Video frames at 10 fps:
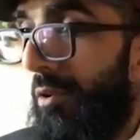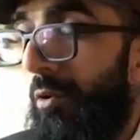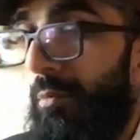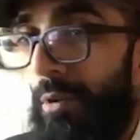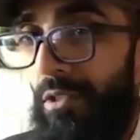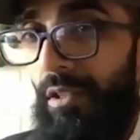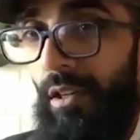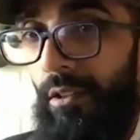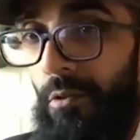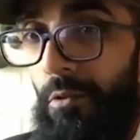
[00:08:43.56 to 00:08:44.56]
whole person,
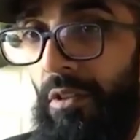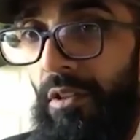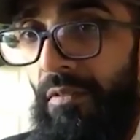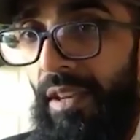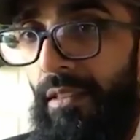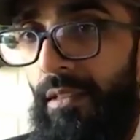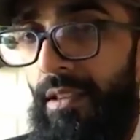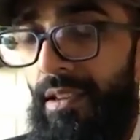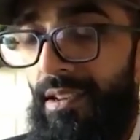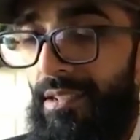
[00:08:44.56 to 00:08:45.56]
including their faith,
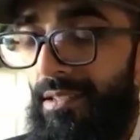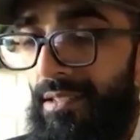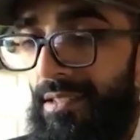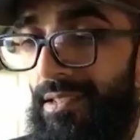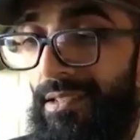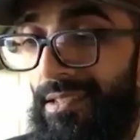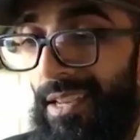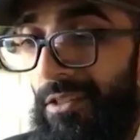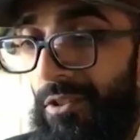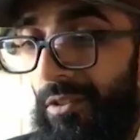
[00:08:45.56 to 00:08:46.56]
is
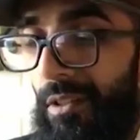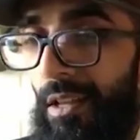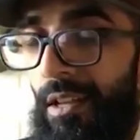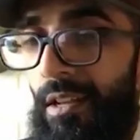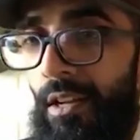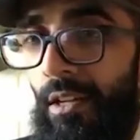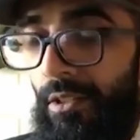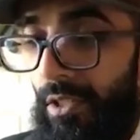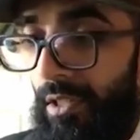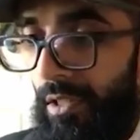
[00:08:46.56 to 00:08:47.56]
essential
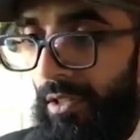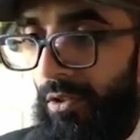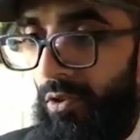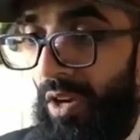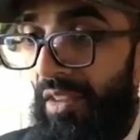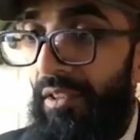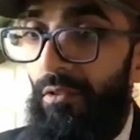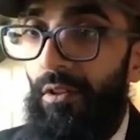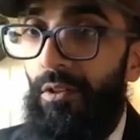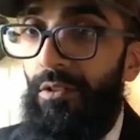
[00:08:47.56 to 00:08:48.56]
to driving
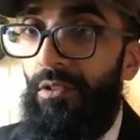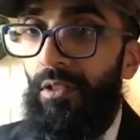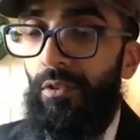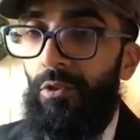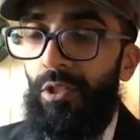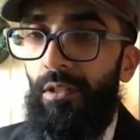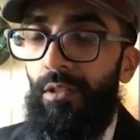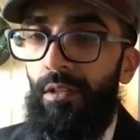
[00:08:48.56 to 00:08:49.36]
to a good solution.